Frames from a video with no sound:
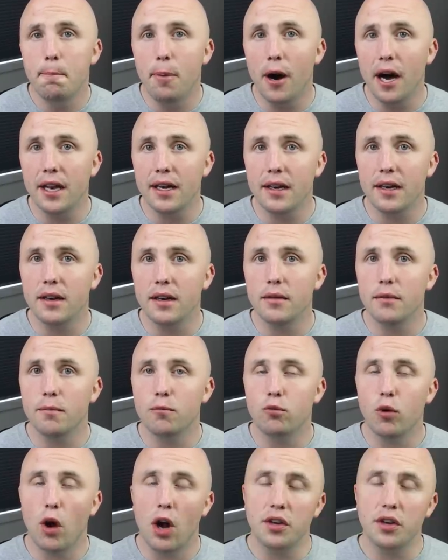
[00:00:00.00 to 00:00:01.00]
but
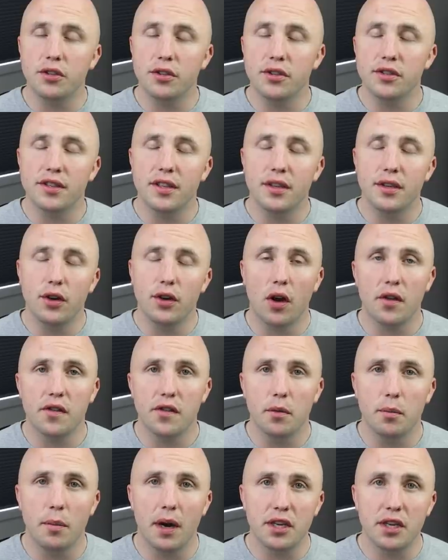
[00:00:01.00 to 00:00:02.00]
Rogers, not
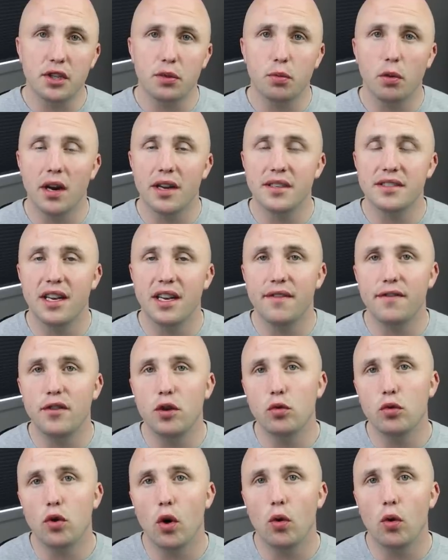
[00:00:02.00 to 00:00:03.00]
so much. Whereas if
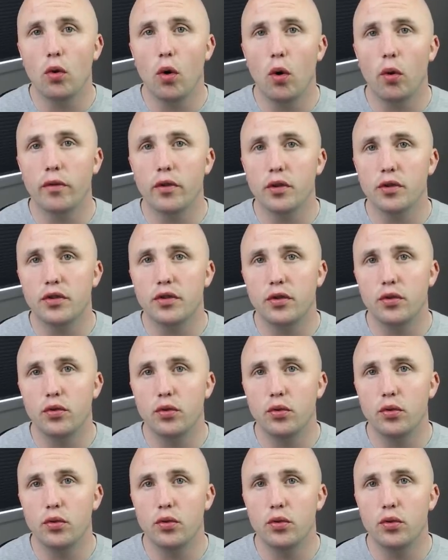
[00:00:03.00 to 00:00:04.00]
you go over
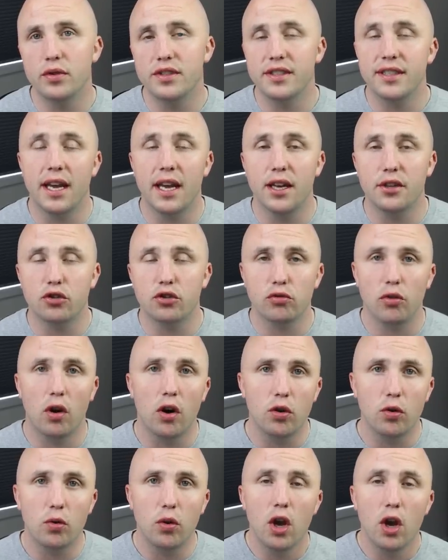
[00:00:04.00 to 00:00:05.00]
to, say,
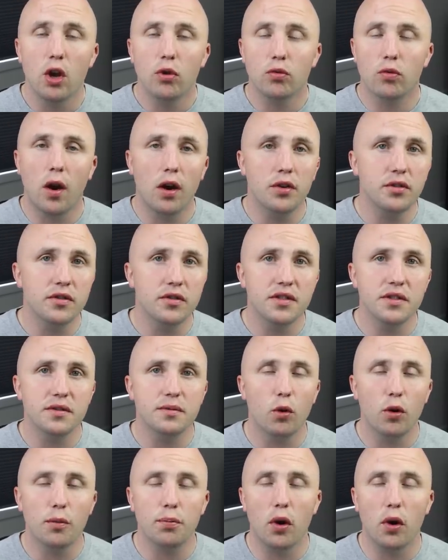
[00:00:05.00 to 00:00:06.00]
Toronto, Rogers is
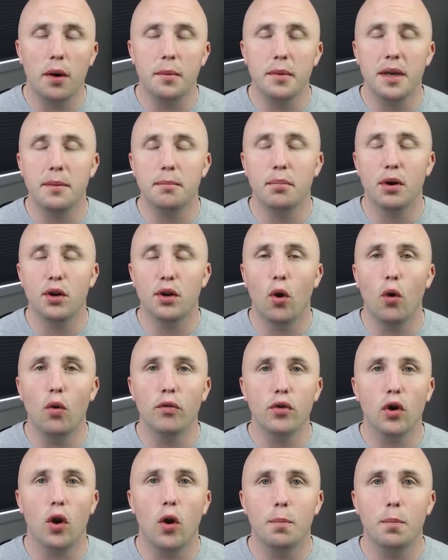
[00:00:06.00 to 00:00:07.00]
more prominent, but
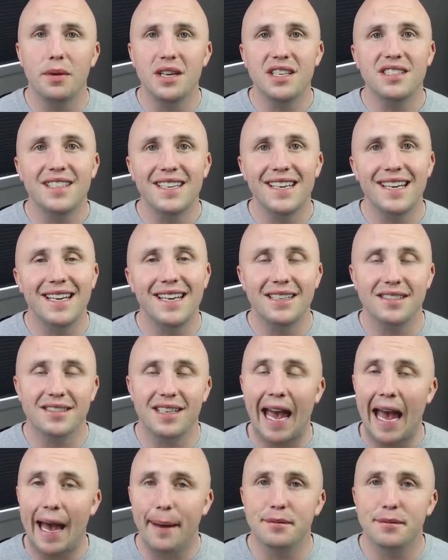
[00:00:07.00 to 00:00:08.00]
overall BCE
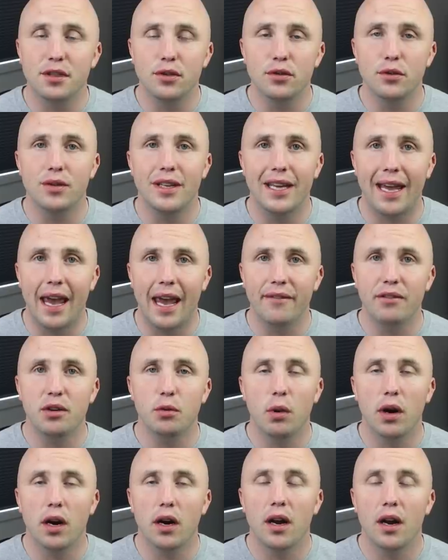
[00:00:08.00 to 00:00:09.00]
is absolutely
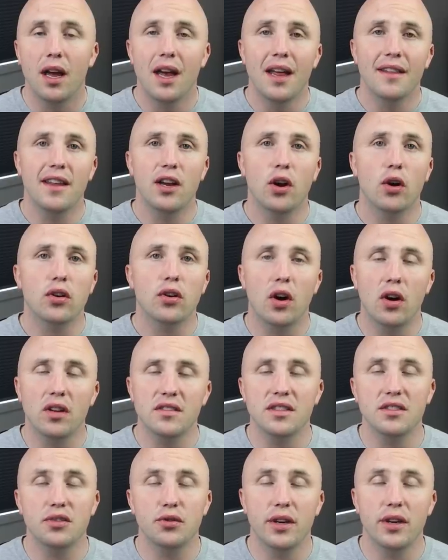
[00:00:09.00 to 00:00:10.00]
everywhere. They are
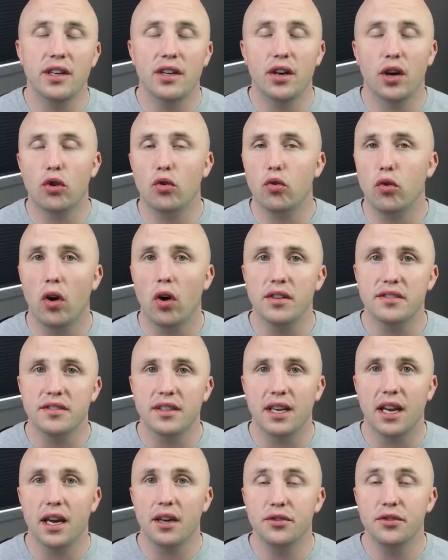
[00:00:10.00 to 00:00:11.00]
concentrated across
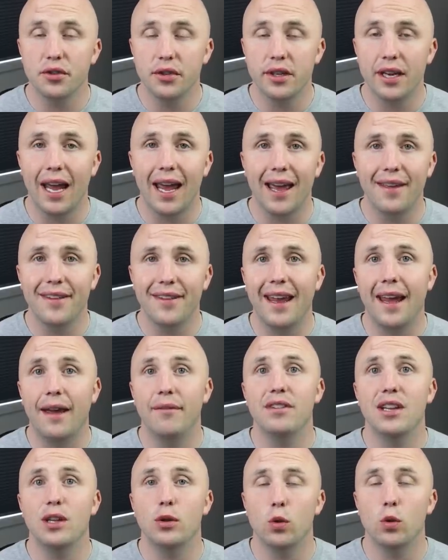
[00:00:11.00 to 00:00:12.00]
the country, and they
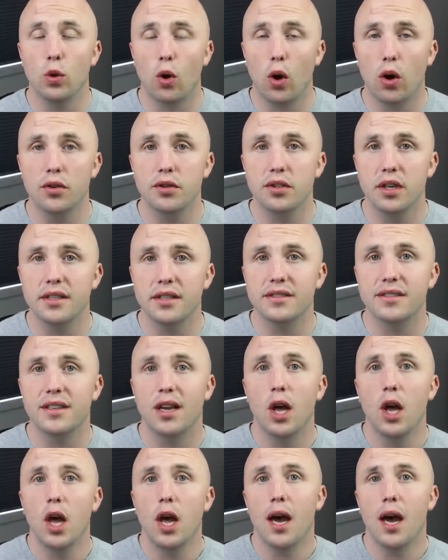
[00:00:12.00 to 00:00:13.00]
have the largest